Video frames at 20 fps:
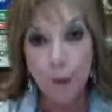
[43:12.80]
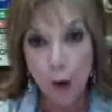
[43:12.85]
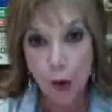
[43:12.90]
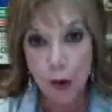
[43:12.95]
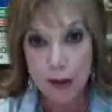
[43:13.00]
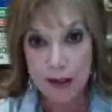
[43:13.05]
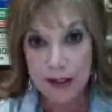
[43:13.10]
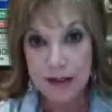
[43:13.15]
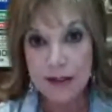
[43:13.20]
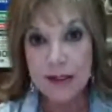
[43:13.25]

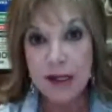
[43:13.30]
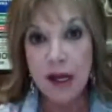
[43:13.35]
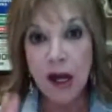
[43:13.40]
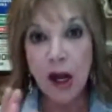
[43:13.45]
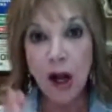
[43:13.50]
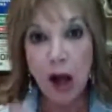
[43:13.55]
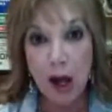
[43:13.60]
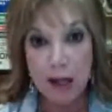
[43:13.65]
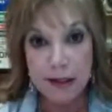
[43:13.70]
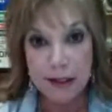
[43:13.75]

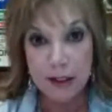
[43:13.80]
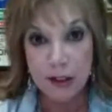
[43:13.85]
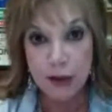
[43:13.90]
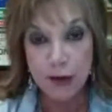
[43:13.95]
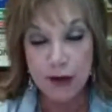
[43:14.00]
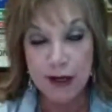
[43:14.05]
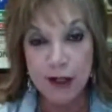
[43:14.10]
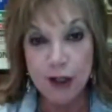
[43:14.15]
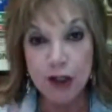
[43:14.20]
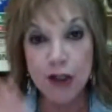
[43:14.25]
focus,
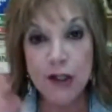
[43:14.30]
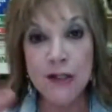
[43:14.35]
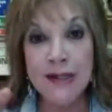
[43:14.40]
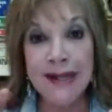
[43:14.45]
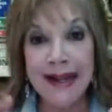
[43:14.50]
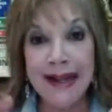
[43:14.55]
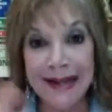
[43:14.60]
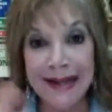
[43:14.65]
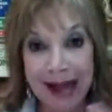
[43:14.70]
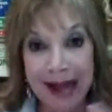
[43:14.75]

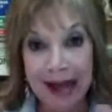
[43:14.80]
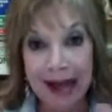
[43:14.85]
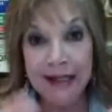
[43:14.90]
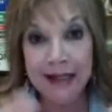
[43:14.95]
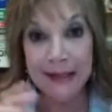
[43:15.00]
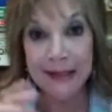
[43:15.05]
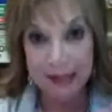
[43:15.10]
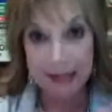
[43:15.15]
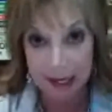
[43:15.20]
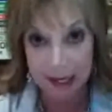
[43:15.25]
concentration, and
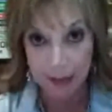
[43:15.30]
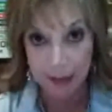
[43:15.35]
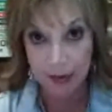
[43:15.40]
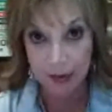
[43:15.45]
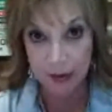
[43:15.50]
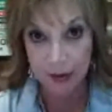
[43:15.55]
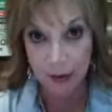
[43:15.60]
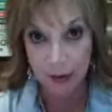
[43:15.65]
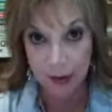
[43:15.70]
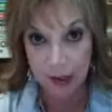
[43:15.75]
added
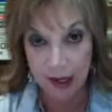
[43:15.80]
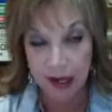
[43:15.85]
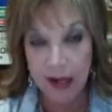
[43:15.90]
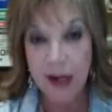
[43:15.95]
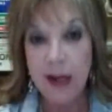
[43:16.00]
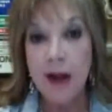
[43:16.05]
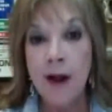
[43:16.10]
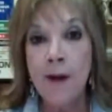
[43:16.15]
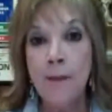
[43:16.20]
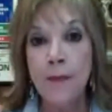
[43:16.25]
depth
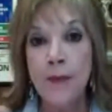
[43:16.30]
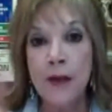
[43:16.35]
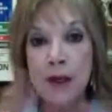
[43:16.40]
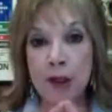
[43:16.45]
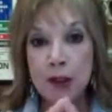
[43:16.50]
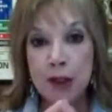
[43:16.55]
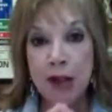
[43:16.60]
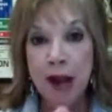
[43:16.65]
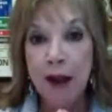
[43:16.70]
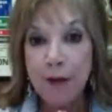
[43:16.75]
okay?
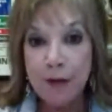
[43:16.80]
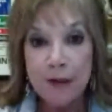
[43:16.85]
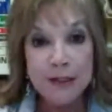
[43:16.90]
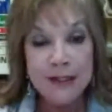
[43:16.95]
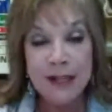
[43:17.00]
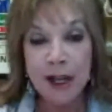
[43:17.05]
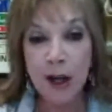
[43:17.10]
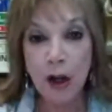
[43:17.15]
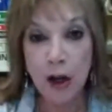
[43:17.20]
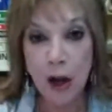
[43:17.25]
Because you have to
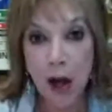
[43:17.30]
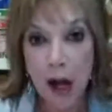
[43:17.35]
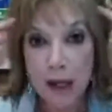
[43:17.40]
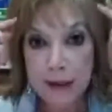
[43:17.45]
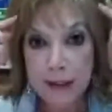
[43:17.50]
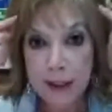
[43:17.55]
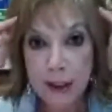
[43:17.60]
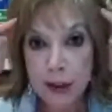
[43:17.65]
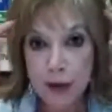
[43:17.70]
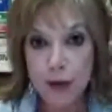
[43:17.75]
say,
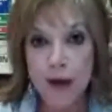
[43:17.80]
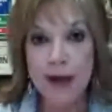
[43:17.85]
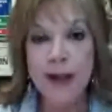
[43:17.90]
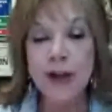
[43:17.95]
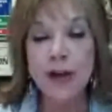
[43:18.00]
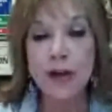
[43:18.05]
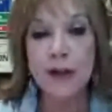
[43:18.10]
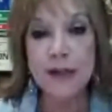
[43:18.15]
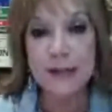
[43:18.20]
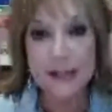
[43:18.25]

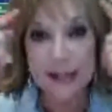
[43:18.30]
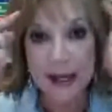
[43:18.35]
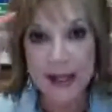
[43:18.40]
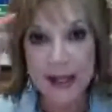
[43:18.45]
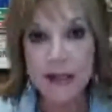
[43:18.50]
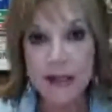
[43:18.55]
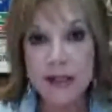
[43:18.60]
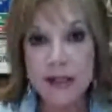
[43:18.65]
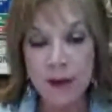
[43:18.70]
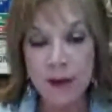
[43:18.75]
concentrate your
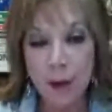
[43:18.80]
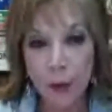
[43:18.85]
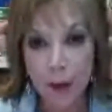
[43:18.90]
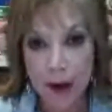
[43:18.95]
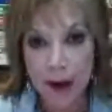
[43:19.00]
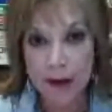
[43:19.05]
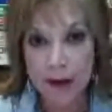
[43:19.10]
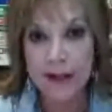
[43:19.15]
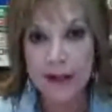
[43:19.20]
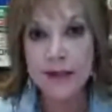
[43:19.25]
sense of
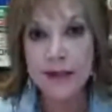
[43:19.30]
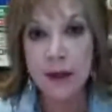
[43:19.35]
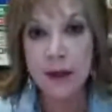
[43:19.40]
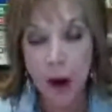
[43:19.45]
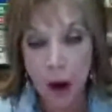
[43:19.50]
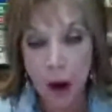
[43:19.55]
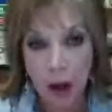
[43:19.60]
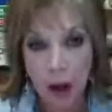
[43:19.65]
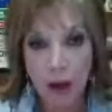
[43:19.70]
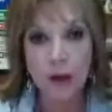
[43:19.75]
awareness
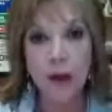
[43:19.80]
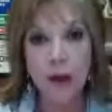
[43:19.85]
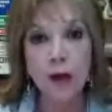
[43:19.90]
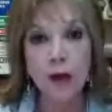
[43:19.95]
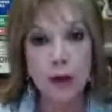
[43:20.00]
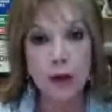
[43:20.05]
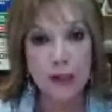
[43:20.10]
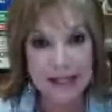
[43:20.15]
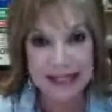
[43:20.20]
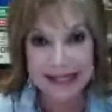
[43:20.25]
on
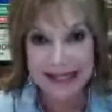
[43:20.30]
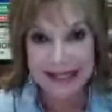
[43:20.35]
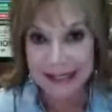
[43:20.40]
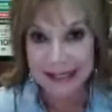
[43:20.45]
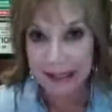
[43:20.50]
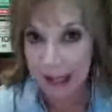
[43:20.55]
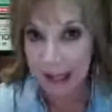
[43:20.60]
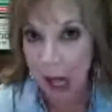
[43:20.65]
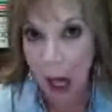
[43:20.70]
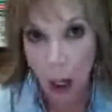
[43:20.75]
your
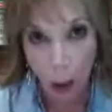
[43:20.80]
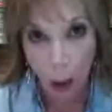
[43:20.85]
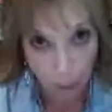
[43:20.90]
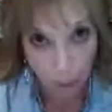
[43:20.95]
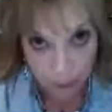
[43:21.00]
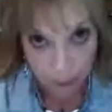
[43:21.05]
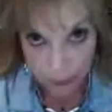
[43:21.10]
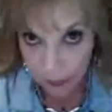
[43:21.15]
scalp,